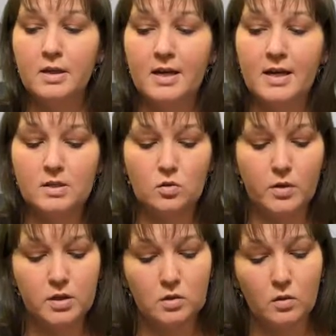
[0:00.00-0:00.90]

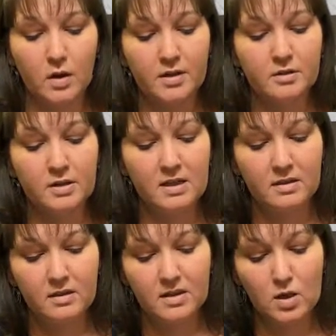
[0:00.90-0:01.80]
portion is going to
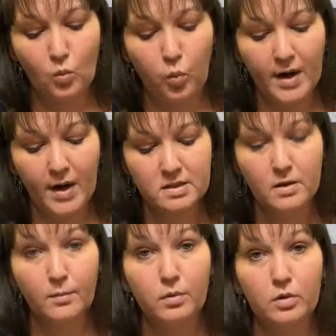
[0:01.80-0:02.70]
go underneath
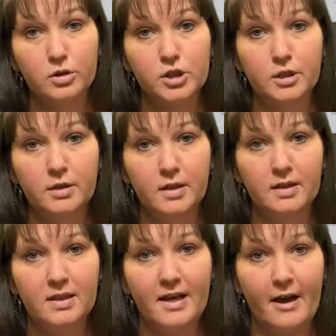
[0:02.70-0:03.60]
the white
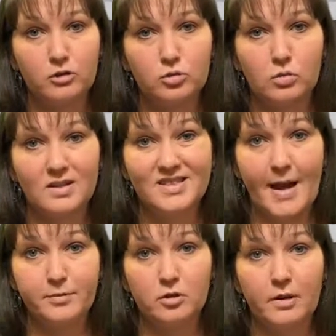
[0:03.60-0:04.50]
portion in the
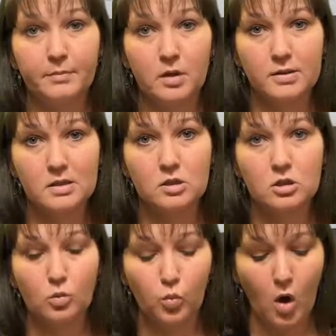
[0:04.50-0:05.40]
actual adapter
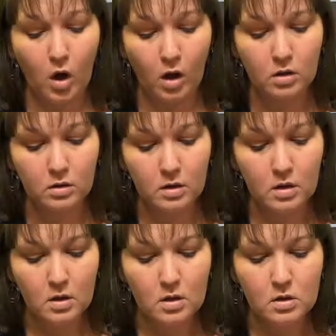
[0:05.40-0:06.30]
that plugs into the
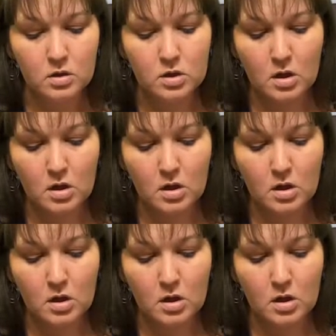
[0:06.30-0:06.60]
wall.